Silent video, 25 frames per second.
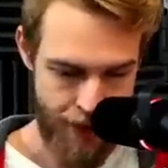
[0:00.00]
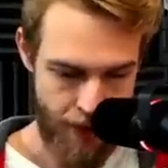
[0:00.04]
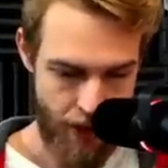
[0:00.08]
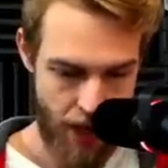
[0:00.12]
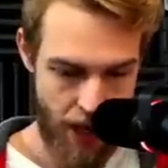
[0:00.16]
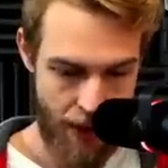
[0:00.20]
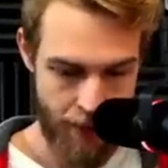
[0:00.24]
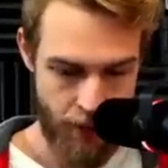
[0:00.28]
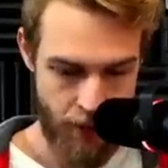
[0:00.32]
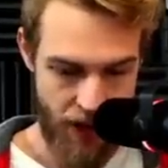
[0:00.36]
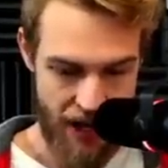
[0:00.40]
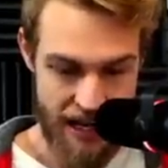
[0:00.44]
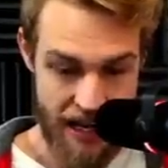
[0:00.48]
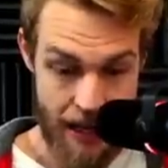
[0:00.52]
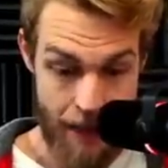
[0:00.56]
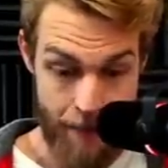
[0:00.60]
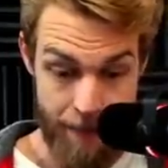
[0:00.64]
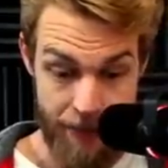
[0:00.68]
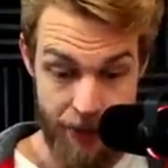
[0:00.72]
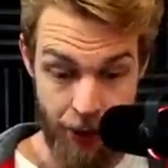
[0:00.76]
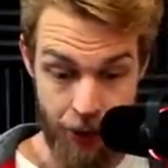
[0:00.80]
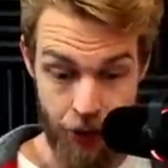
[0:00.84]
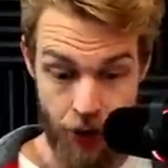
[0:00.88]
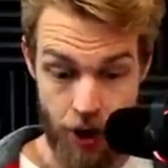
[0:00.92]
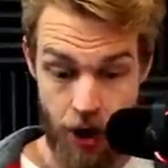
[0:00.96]
Upgrade
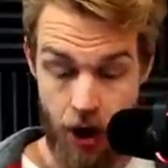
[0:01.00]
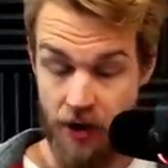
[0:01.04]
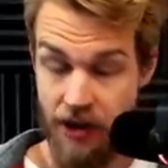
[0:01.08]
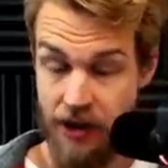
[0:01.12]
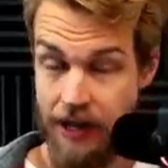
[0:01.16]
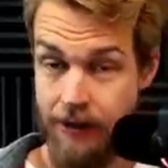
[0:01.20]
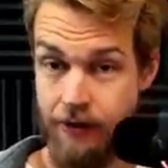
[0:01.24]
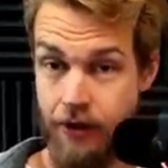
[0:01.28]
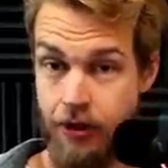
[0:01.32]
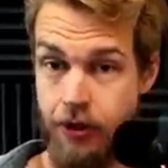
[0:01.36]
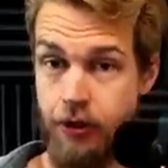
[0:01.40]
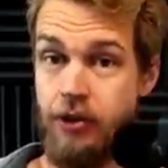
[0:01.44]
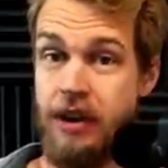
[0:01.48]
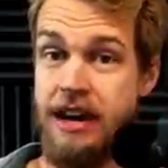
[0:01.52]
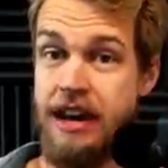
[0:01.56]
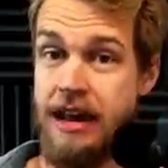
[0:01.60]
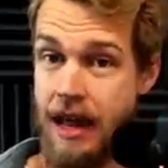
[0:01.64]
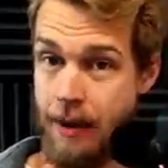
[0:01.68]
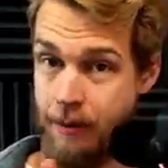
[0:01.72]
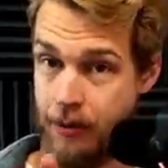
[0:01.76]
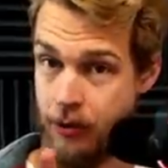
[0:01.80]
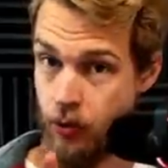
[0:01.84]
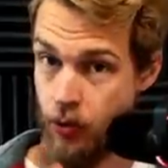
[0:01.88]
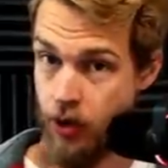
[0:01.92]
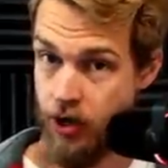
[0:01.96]
builder hall level three. I've
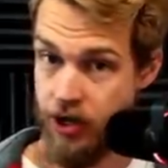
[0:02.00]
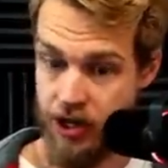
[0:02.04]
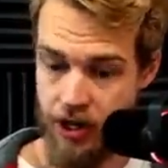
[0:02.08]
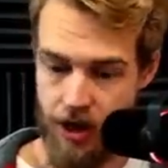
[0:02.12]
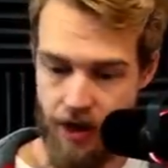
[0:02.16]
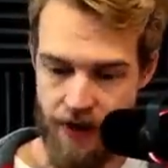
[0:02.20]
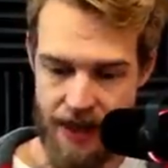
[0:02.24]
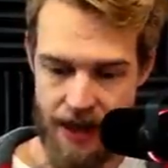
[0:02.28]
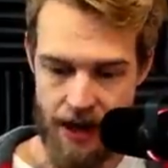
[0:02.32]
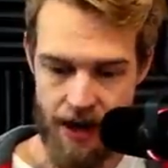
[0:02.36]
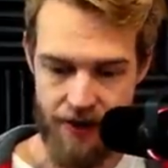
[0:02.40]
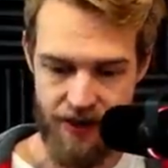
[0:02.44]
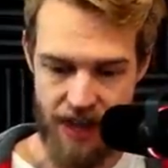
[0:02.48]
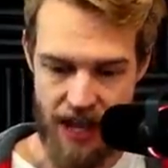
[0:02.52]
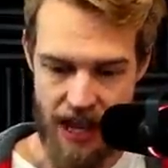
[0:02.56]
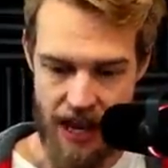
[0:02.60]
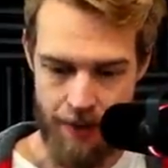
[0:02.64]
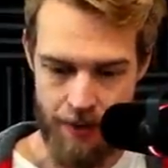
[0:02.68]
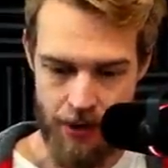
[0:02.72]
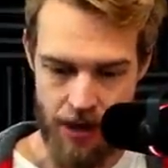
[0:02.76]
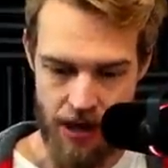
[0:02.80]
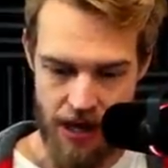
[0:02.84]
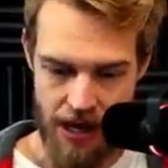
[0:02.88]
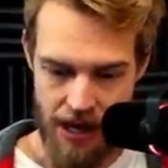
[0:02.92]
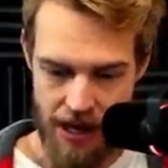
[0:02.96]
been working on that off
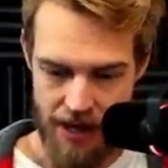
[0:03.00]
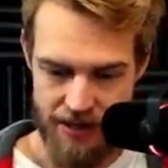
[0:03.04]
camera.